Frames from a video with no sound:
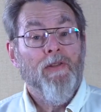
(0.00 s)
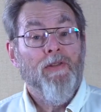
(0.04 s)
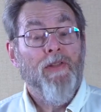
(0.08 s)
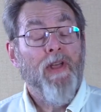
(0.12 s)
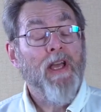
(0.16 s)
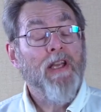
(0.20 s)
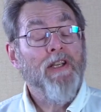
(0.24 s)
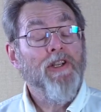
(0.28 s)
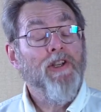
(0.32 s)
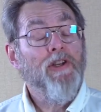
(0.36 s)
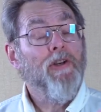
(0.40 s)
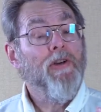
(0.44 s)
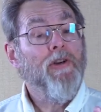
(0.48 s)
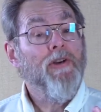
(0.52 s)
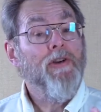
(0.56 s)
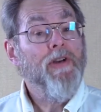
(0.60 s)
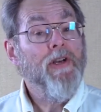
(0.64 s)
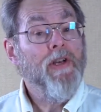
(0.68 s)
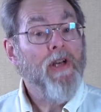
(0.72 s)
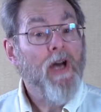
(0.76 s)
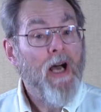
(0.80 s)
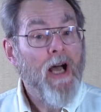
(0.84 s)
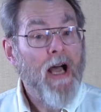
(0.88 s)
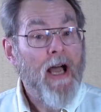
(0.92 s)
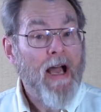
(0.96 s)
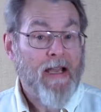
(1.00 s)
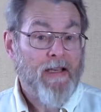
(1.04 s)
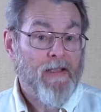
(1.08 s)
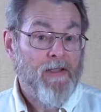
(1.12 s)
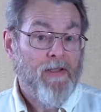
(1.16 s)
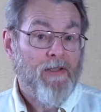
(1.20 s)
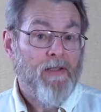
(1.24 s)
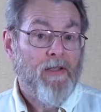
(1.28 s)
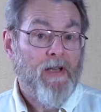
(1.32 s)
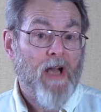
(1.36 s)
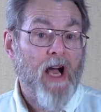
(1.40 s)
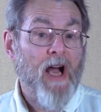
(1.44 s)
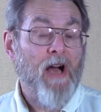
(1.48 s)
then you're not
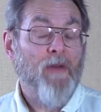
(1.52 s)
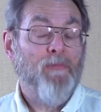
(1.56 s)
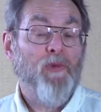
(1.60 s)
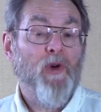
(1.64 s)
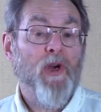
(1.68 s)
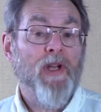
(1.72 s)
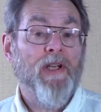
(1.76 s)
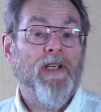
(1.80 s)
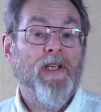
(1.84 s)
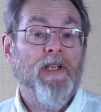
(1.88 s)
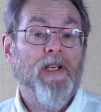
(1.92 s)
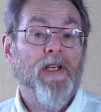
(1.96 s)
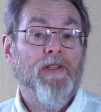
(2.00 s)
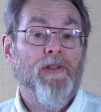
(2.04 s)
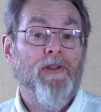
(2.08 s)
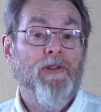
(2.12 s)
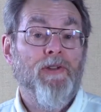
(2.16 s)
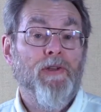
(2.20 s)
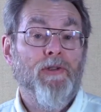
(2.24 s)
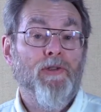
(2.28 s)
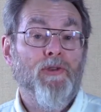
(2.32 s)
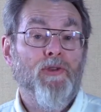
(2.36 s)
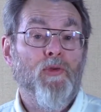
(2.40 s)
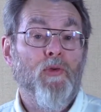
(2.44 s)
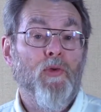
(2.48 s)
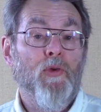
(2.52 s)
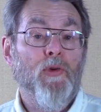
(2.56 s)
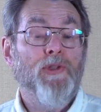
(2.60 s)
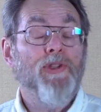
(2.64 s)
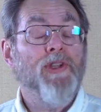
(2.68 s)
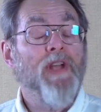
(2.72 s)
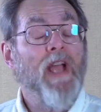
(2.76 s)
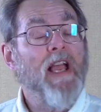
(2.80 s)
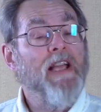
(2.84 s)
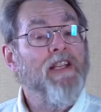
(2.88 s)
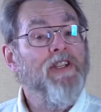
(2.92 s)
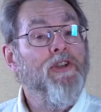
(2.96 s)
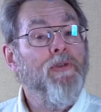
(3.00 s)
operating under those rules,
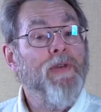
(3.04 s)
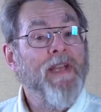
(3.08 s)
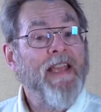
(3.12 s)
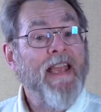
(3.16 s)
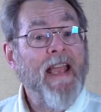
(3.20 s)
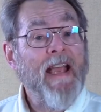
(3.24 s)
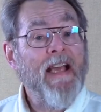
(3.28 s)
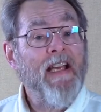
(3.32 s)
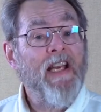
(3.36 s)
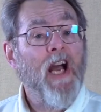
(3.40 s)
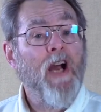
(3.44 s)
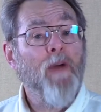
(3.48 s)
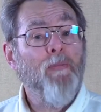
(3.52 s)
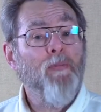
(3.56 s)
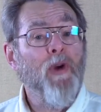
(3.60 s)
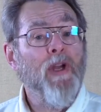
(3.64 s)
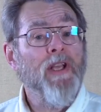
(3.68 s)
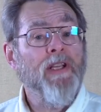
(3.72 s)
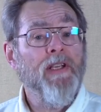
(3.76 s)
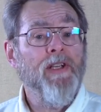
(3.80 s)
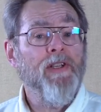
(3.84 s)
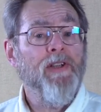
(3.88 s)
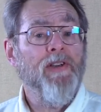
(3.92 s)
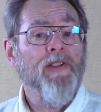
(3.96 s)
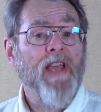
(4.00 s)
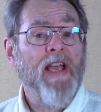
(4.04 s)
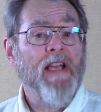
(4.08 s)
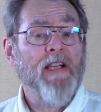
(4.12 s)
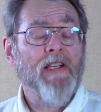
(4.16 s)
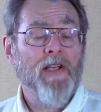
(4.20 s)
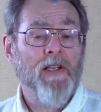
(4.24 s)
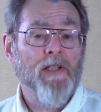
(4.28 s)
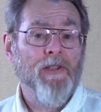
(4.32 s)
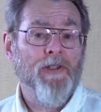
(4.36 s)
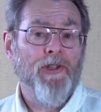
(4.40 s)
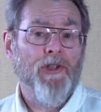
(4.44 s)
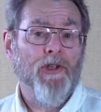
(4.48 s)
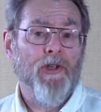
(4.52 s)
and you can't operate under that
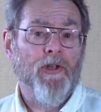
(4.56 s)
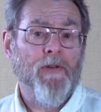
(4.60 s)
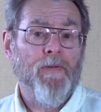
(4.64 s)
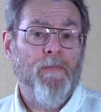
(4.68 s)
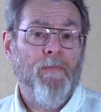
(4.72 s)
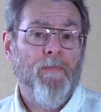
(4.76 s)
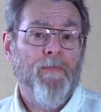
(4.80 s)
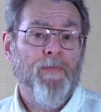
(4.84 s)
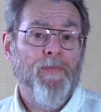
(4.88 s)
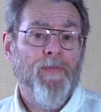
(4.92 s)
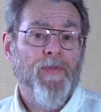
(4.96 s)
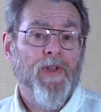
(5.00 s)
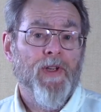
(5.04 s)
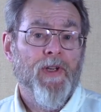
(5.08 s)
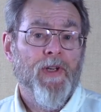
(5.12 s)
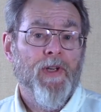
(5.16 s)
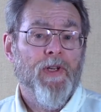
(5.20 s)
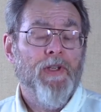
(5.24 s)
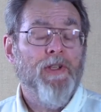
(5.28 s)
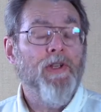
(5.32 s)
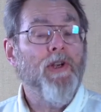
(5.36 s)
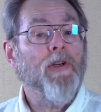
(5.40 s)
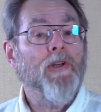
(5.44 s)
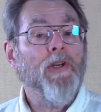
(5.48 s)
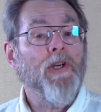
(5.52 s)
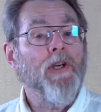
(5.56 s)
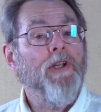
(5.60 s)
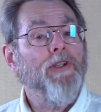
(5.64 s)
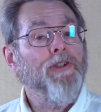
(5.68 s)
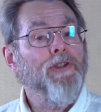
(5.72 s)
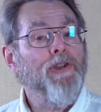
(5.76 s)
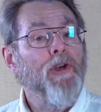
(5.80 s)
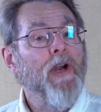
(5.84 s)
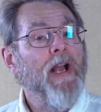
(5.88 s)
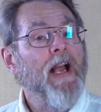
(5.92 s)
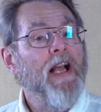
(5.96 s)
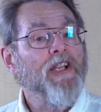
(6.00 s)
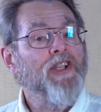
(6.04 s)
culture. Your
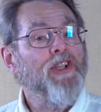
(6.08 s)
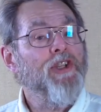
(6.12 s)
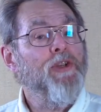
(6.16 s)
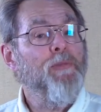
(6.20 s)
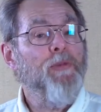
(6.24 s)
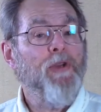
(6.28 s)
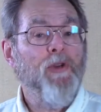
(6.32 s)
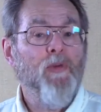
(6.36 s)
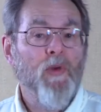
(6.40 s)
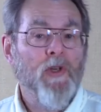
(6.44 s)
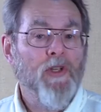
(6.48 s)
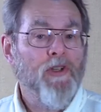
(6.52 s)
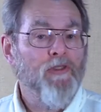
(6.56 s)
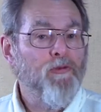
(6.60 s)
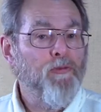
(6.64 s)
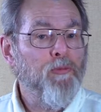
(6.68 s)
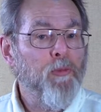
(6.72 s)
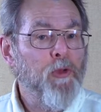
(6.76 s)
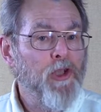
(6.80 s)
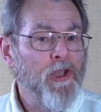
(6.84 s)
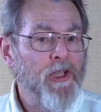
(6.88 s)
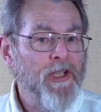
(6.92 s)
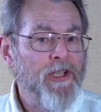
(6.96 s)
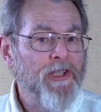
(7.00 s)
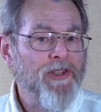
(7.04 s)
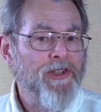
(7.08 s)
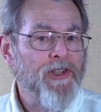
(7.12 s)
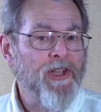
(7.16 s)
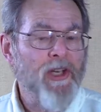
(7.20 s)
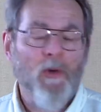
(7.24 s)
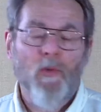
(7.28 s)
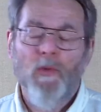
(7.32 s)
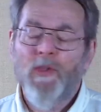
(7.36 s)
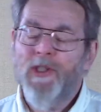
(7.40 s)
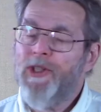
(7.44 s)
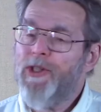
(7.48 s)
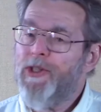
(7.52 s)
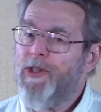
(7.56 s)
culture has to be one of
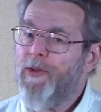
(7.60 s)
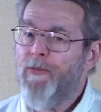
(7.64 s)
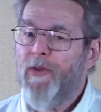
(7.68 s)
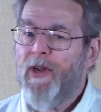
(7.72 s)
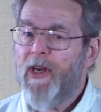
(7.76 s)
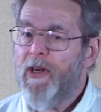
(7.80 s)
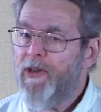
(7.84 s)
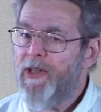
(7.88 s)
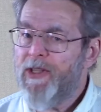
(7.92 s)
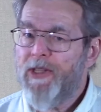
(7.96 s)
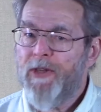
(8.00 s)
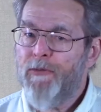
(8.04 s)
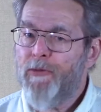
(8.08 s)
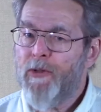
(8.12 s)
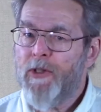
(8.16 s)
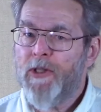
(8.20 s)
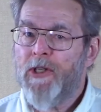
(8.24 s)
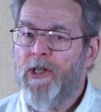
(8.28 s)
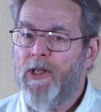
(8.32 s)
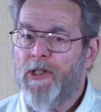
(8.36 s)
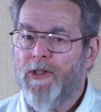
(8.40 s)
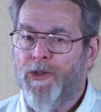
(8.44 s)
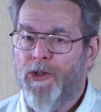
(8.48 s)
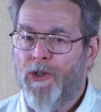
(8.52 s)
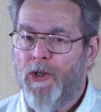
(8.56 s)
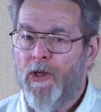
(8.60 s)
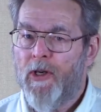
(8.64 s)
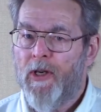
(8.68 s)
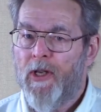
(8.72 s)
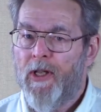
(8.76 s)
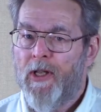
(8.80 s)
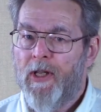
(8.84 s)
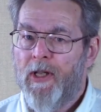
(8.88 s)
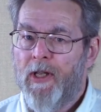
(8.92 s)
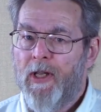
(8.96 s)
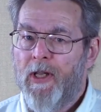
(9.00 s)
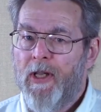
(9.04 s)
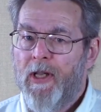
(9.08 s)
policing, which is a very different culture.
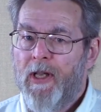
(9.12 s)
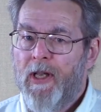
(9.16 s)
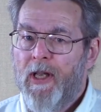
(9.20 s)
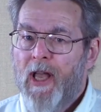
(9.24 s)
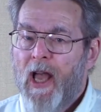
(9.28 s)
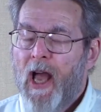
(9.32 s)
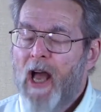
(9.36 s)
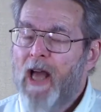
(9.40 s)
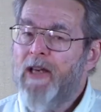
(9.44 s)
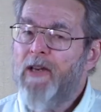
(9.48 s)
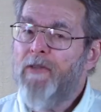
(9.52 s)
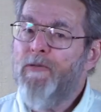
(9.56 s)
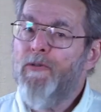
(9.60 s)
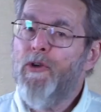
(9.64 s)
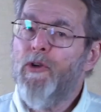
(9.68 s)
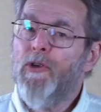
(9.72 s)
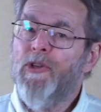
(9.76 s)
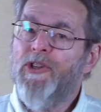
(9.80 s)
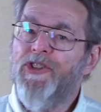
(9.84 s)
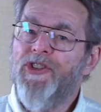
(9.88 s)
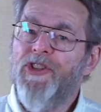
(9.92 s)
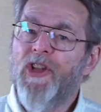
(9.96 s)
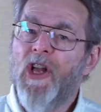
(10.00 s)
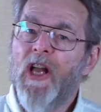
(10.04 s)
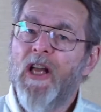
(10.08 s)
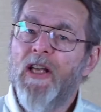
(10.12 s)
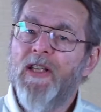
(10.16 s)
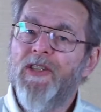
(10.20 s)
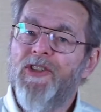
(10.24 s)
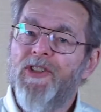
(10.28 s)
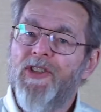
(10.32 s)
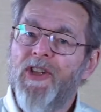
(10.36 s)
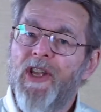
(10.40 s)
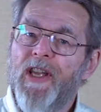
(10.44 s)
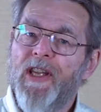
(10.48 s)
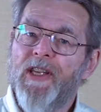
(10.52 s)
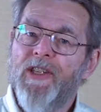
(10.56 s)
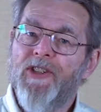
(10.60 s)
And if you're assigned,
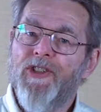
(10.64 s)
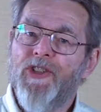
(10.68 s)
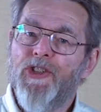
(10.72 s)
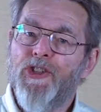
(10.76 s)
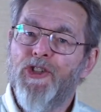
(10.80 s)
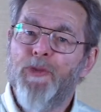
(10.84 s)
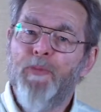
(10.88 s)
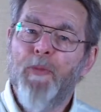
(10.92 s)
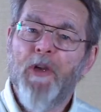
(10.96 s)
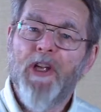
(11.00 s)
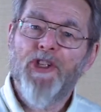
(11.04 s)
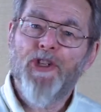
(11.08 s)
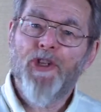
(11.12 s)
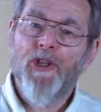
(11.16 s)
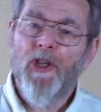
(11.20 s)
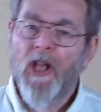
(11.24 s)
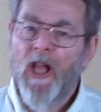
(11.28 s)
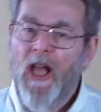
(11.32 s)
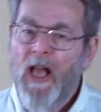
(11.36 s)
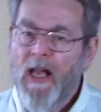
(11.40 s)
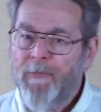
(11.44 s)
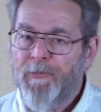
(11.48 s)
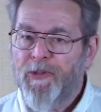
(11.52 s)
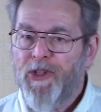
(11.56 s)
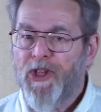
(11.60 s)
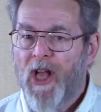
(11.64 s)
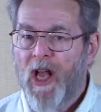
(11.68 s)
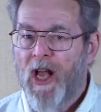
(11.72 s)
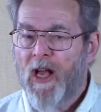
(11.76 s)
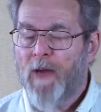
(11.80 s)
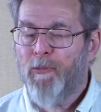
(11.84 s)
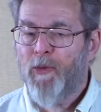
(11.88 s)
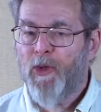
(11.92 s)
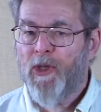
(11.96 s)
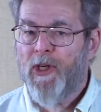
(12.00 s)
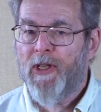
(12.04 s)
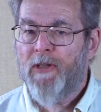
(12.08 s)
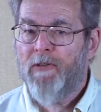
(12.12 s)
say, as a special ops
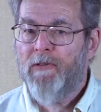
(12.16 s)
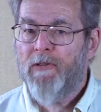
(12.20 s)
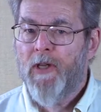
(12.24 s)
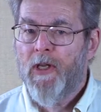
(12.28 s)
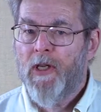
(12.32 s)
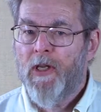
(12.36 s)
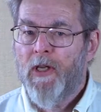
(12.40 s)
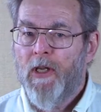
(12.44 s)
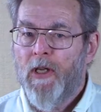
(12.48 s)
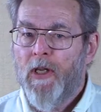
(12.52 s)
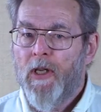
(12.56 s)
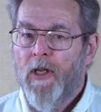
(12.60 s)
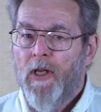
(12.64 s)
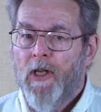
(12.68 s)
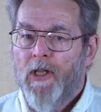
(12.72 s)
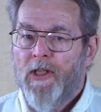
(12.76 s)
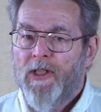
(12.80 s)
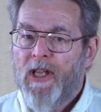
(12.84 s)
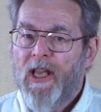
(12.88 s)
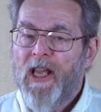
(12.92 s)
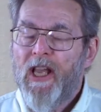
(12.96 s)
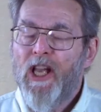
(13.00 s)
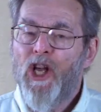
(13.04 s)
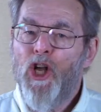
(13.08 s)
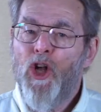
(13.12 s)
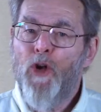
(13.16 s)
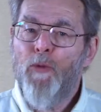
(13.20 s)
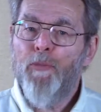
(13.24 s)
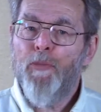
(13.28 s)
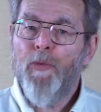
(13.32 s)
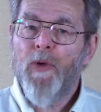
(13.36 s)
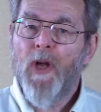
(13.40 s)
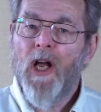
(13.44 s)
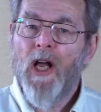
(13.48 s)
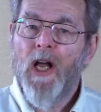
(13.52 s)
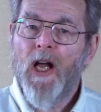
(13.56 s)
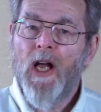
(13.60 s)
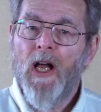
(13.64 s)
operative to
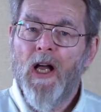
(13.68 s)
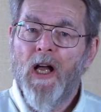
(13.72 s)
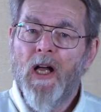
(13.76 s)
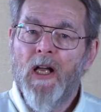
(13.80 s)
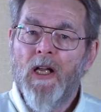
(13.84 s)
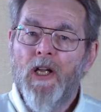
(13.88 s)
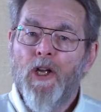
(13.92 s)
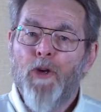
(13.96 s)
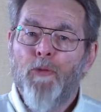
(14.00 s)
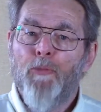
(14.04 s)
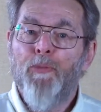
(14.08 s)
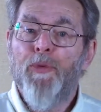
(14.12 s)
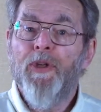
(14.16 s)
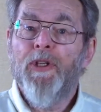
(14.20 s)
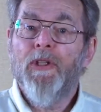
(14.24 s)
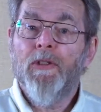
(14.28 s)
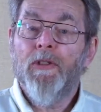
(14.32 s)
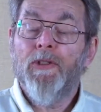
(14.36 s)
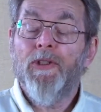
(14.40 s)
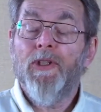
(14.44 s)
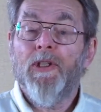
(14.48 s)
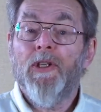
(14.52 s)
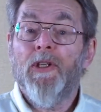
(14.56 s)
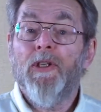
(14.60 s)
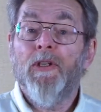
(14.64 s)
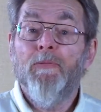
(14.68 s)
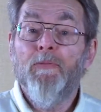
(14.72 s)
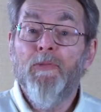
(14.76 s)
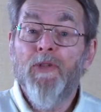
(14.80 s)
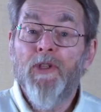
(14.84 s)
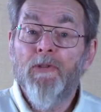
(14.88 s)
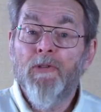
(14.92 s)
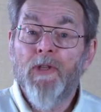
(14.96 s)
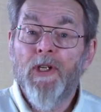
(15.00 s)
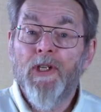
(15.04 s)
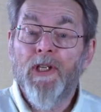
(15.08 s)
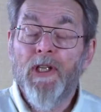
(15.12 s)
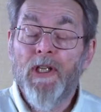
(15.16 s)
help build a
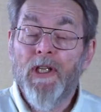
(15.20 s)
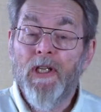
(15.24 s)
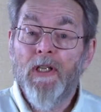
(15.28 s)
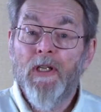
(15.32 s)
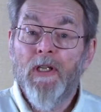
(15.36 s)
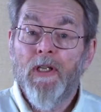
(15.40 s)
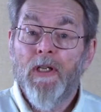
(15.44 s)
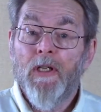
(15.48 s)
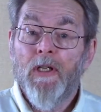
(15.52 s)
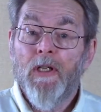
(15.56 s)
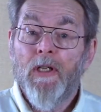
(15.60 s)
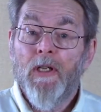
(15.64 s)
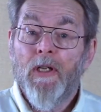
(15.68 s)
community,